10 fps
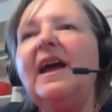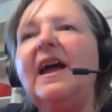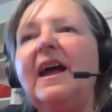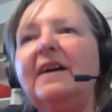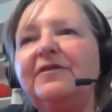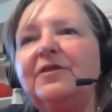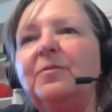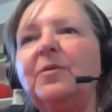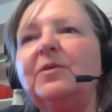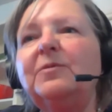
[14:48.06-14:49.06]
After
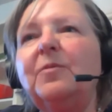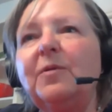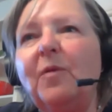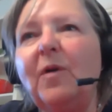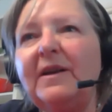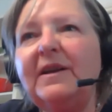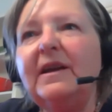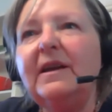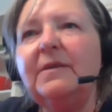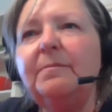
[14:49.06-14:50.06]
World War I,
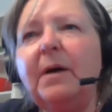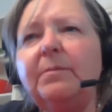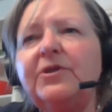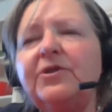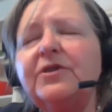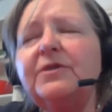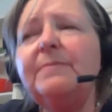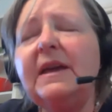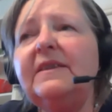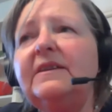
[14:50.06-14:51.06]
the publishers
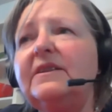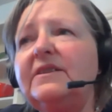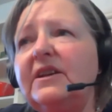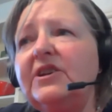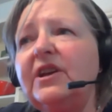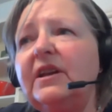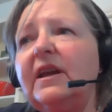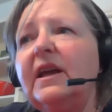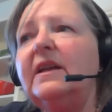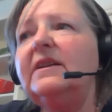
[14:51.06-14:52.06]
made the decision
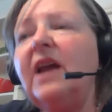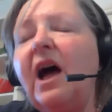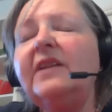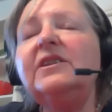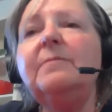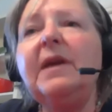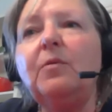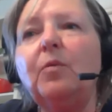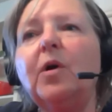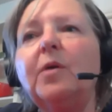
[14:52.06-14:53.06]
not to make
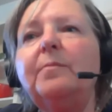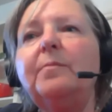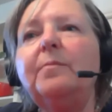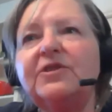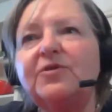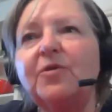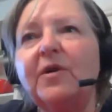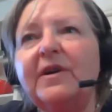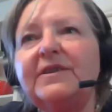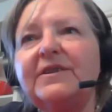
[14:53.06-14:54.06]
war-based
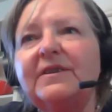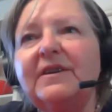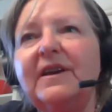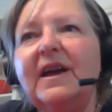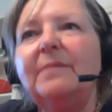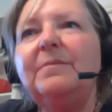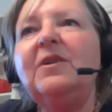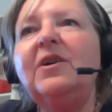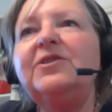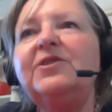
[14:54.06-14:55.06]
stories
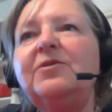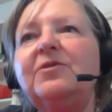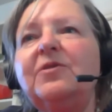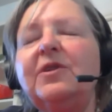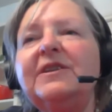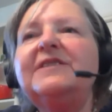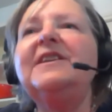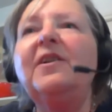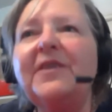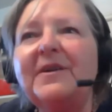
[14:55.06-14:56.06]
because you couldn't
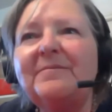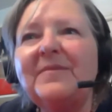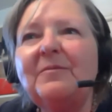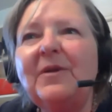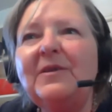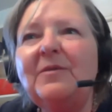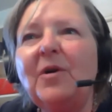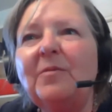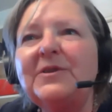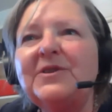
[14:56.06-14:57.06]
sell them when the
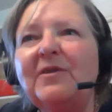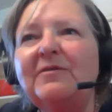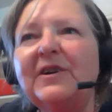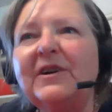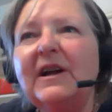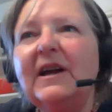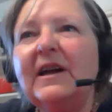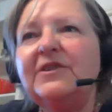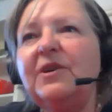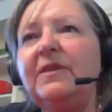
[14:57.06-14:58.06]
war was over.
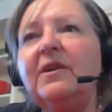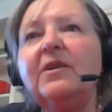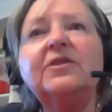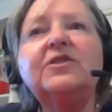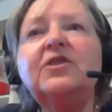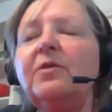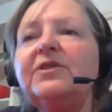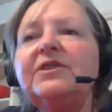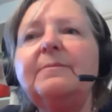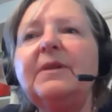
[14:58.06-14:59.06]
So there's no
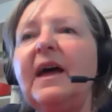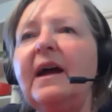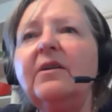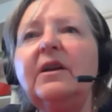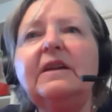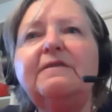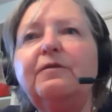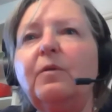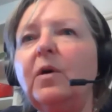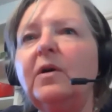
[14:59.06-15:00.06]
similarity
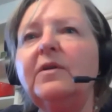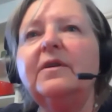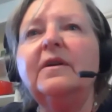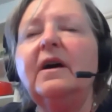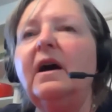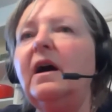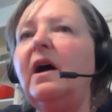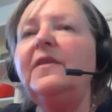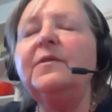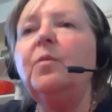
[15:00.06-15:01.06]
for
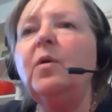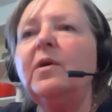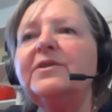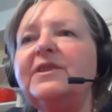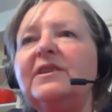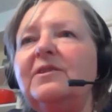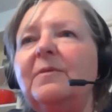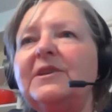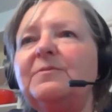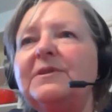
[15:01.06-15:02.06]
other wars the
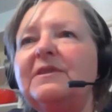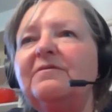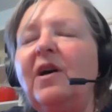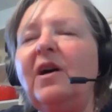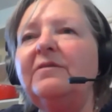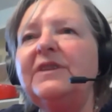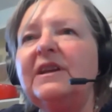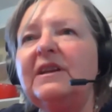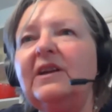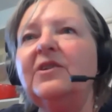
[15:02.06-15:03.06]
US was involved
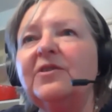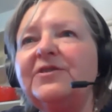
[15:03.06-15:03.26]
in girls